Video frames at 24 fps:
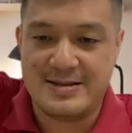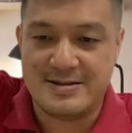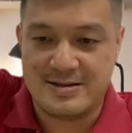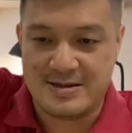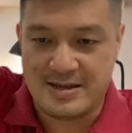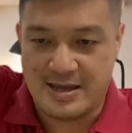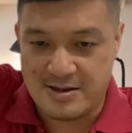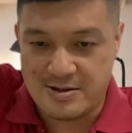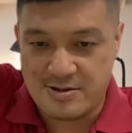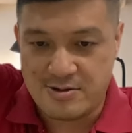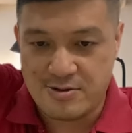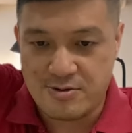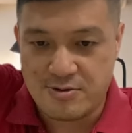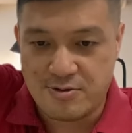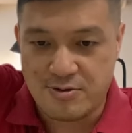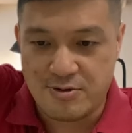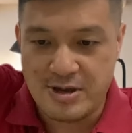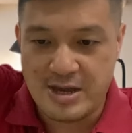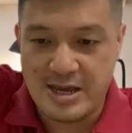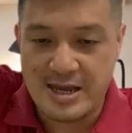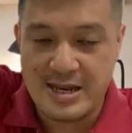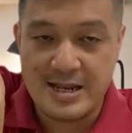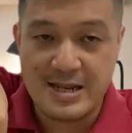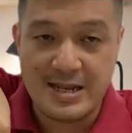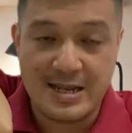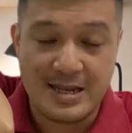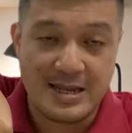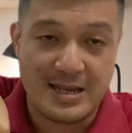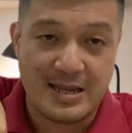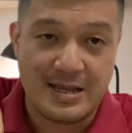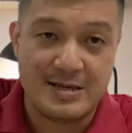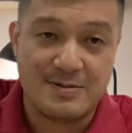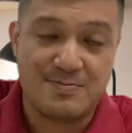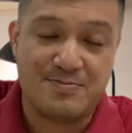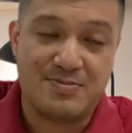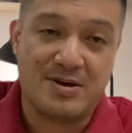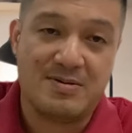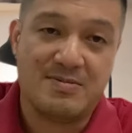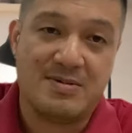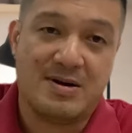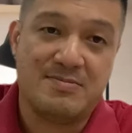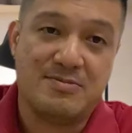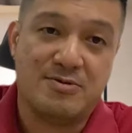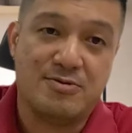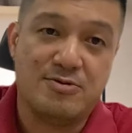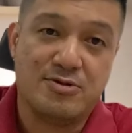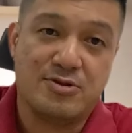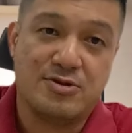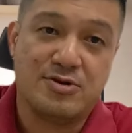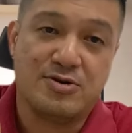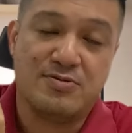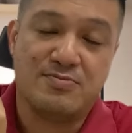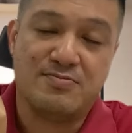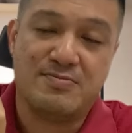and you go in is Bukit Beruntung.